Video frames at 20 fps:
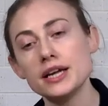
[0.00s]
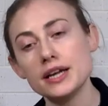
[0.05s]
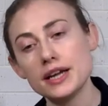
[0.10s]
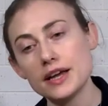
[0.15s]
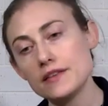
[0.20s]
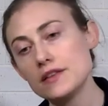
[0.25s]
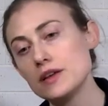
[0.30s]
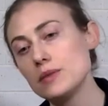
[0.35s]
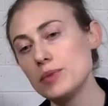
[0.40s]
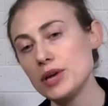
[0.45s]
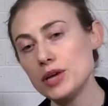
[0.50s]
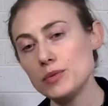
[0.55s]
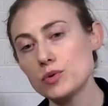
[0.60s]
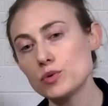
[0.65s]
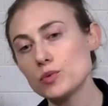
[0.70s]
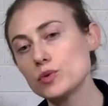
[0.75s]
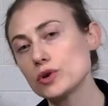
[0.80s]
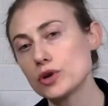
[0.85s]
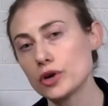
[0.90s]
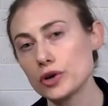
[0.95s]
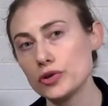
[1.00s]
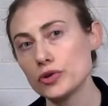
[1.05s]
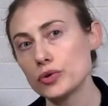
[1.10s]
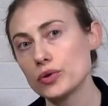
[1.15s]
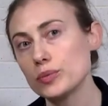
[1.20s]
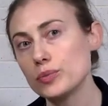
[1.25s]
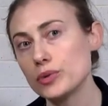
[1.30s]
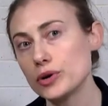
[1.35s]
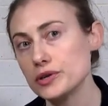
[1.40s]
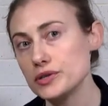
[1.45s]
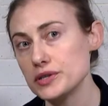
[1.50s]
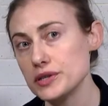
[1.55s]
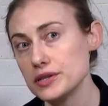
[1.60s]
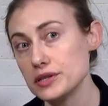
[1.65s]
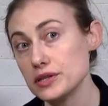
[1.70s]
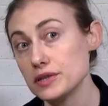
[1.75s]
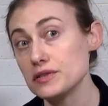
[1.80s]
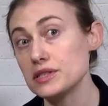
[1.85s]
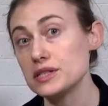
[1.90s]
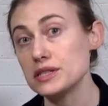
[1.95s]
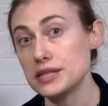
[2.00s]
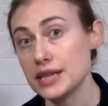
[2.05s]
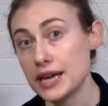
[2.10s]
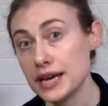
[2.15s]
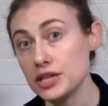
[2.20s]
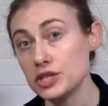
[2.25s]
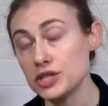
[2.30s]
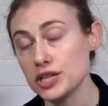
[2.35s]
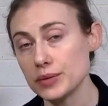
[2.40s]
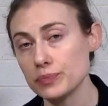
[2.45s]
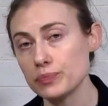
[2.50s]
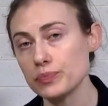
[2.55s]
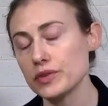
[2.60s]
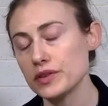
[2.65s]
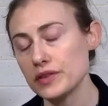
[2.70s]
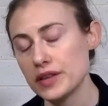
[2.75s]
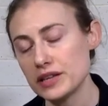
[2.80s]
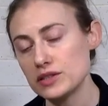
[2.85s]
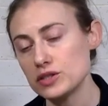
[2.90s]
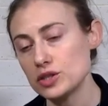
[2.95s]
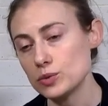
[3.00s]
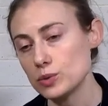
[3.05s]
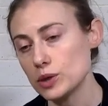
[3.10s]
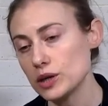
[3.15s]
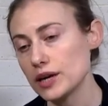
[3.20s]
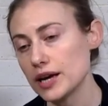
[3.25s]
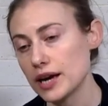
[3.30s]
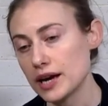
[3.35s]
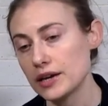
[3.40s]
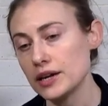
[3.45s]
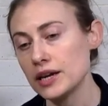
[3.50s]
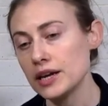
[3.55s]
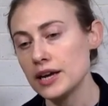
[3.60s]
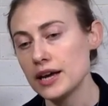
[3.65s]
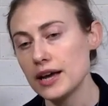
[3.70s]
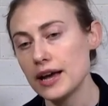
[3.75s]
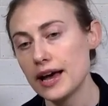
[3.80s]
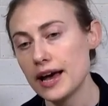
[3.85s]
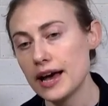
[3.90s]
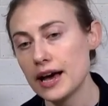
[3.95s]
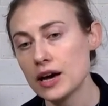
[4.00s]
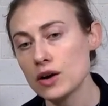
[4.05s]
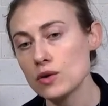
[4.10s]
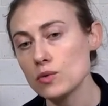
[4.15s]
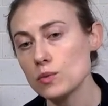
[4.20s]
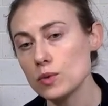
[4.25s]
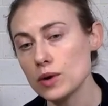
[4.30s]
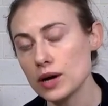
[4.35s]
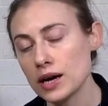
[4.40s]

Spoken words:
and then people will go through a process of staging, and that's to work out how